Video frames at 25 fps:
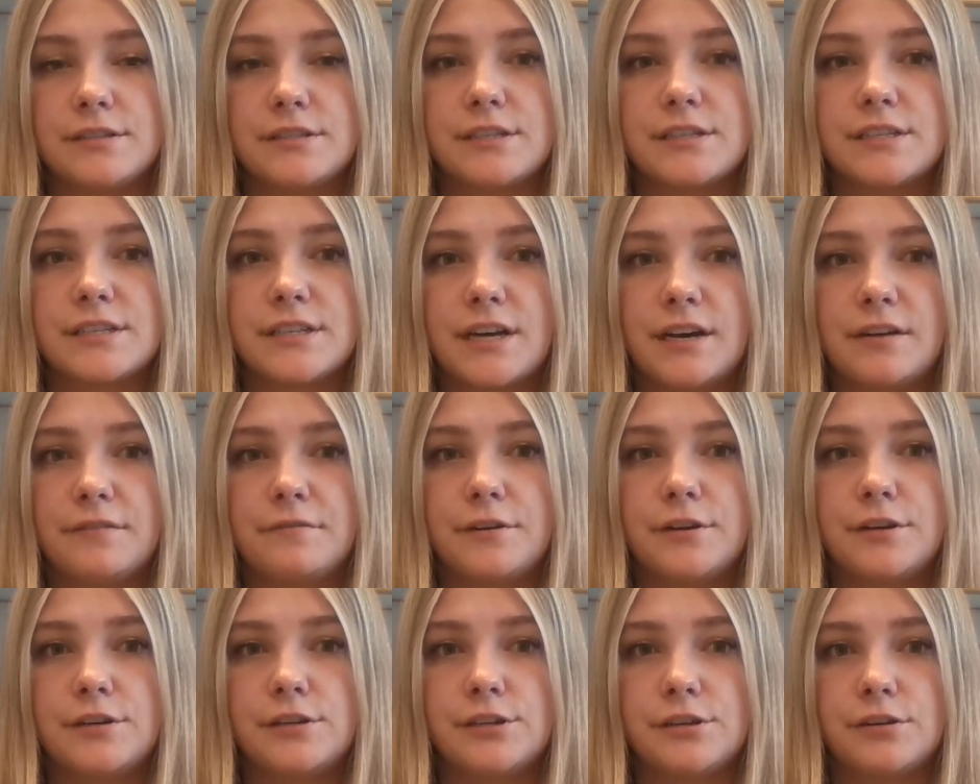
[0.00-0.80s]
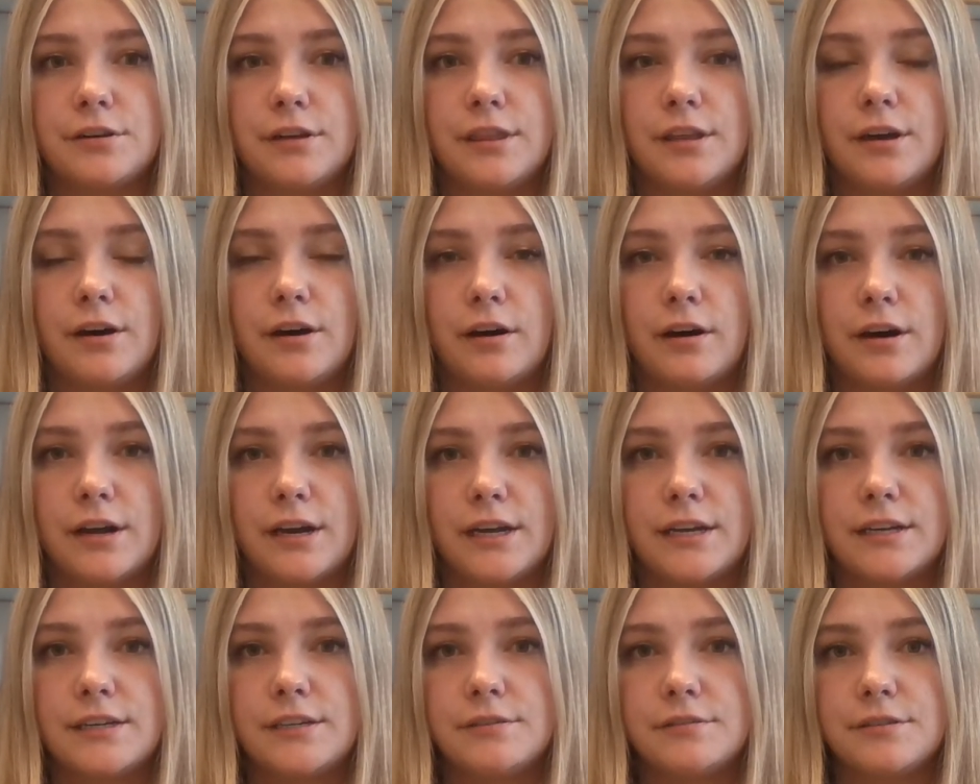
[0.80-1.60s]
discovered during the
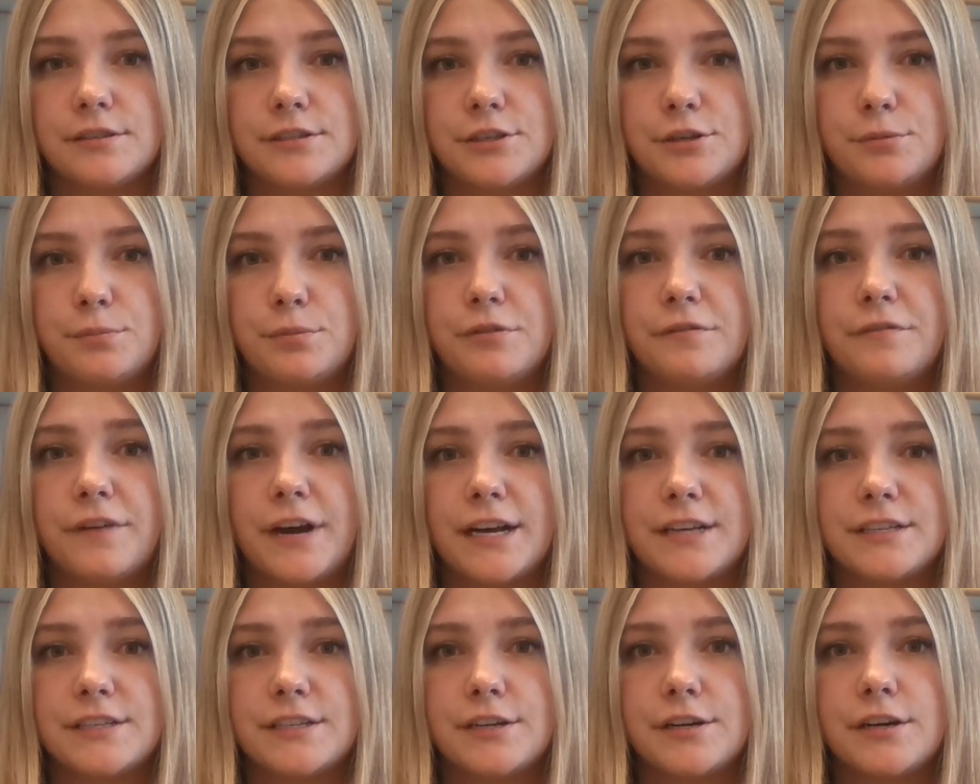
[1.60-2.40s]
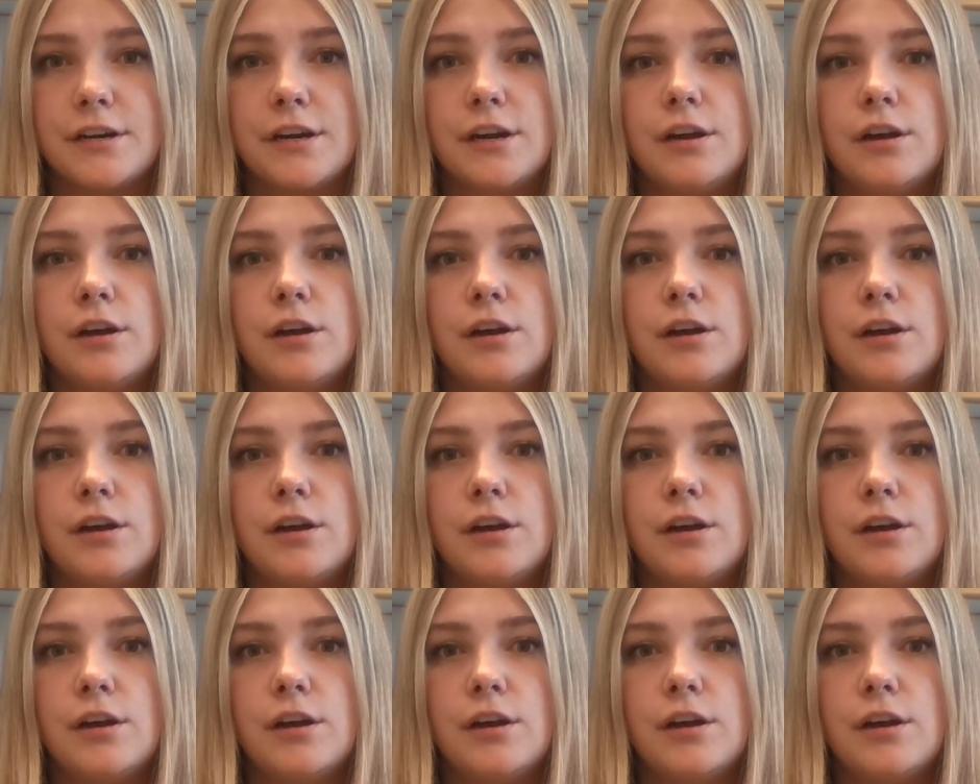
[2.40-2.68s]
audit to a supervisor